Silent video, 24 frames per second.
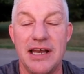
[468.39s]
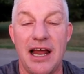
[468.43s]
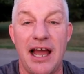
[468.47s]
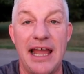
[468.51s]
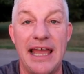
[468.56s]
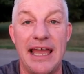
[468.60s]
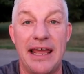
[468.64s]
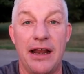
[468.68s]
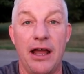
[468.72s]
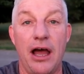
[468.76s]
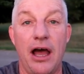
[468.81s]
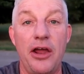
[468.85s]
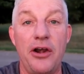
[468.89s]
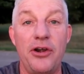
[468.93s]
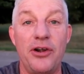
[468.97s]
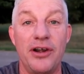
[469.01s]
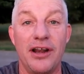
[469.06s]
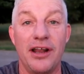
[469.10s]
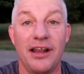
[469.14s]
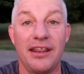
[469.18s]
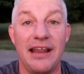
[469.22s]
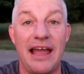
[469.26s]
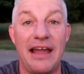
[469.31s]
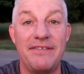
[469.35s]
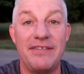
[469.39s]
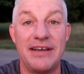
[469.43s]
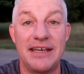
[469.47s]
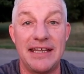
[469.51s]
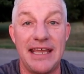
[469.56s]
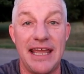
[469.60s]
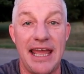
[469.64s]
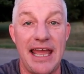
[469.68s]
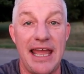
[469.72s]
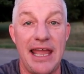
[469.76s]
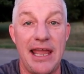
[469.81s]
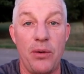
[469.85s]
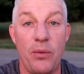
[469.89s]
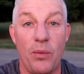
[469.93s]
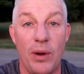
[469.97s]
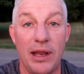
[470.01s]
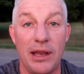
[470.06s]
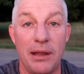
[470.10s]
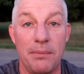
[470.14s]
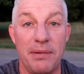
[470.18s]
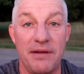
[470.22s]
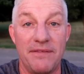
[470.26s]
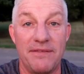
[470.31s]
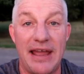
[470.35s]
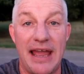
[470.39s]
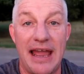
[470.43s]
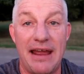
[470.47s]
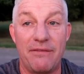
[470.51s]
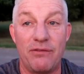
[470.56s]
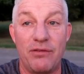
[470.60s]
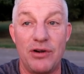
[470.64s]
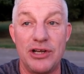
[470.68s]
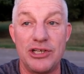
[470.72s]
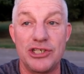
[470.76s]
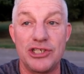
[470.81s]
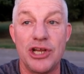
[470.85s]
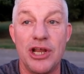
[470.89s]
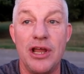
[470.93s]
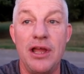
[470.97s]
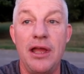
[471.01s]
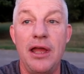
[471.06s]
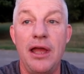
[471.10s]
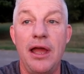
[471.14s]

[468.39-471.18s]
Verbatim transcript: I had one hundred eleven K, well above average.